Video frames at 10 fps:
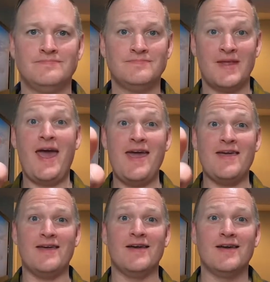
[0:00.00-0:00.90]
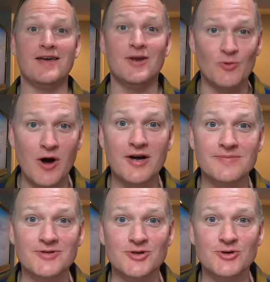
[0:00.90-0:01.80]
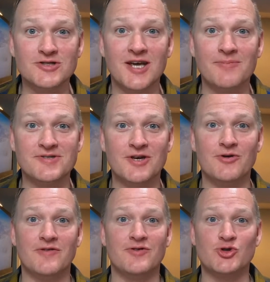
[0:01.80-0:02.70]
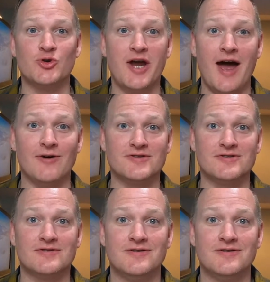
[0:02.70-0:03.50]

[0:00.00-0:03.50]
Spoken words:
Hey, and welcome to the newest episode of The Treehouse.